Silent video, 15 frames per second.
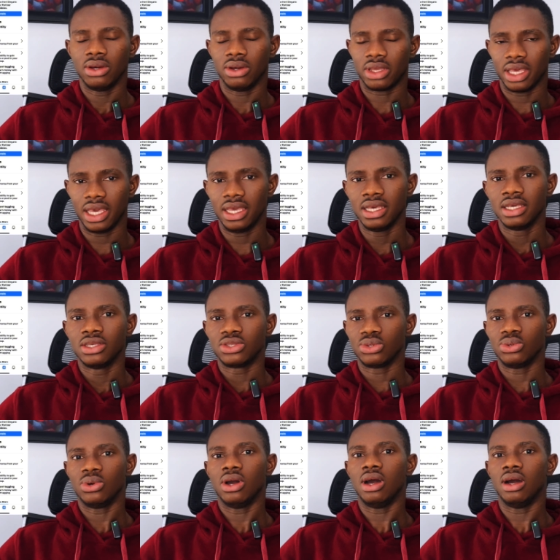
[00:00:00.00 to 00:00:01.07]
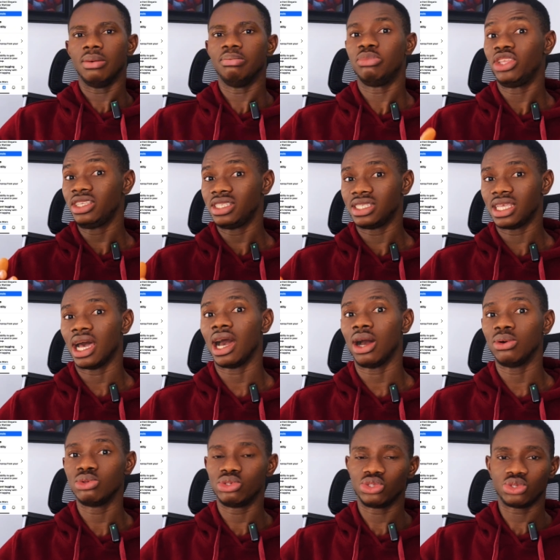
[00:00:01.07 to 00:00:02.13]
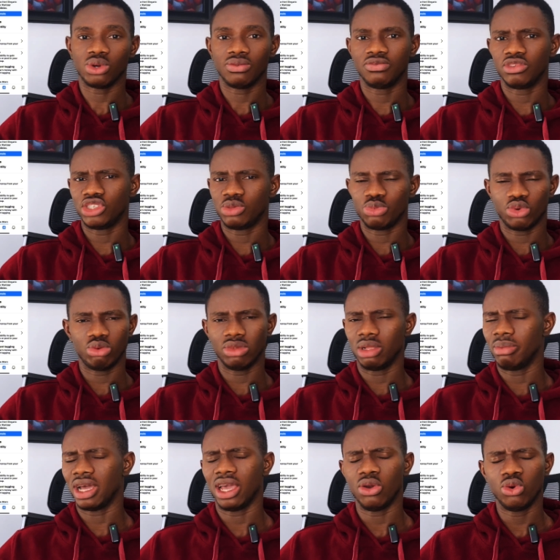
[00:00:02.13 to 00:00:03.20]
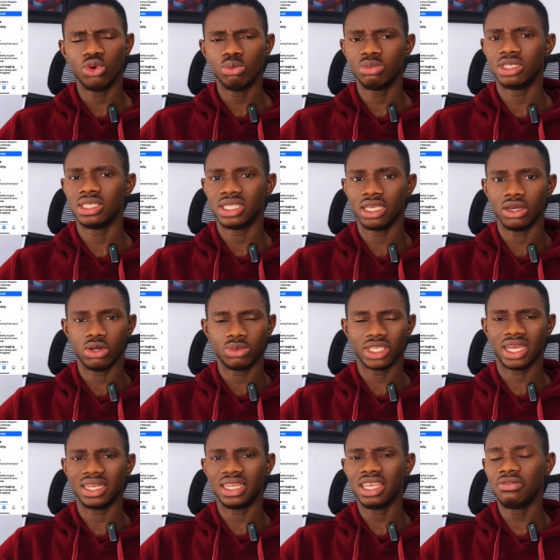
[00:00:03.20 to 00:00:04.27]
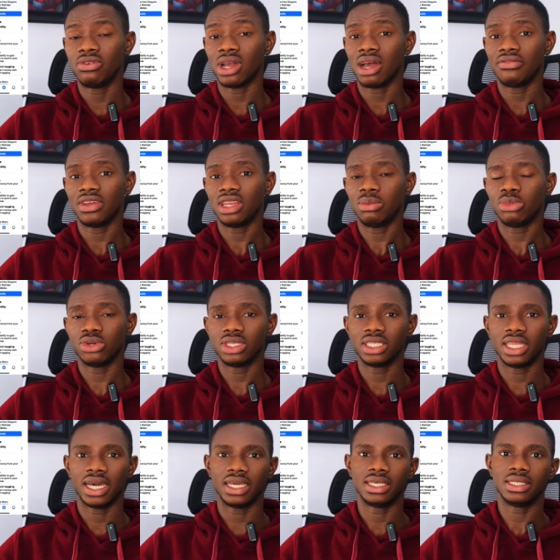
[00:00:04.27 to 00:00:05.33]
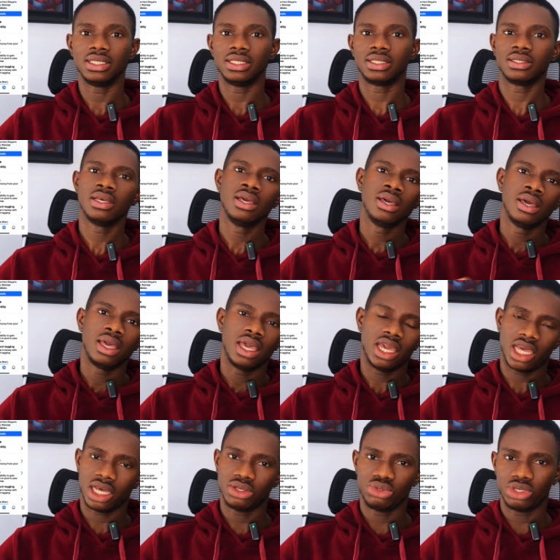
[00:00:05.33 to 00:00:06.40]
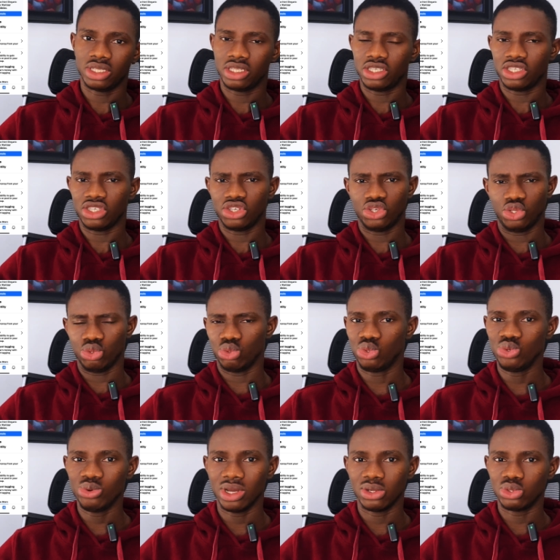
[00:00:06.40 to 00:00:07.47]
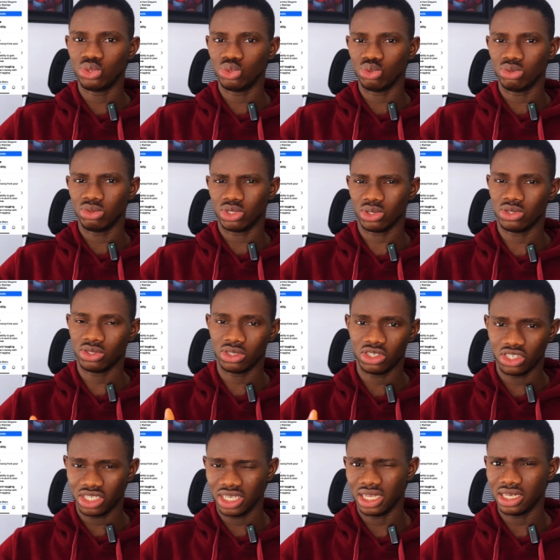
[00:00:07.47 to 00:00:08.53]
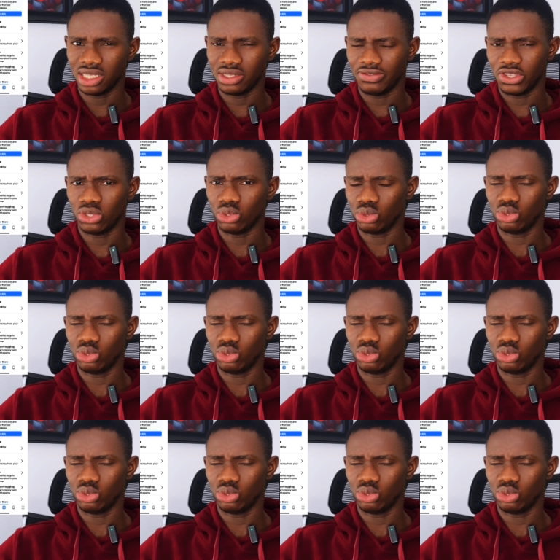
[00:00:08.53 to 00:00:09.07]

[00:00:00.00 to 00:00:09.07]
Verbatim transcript: okay so um this is how you solve this problem i hope this helps and if you have anybody that is encountering this issue do well to just share this video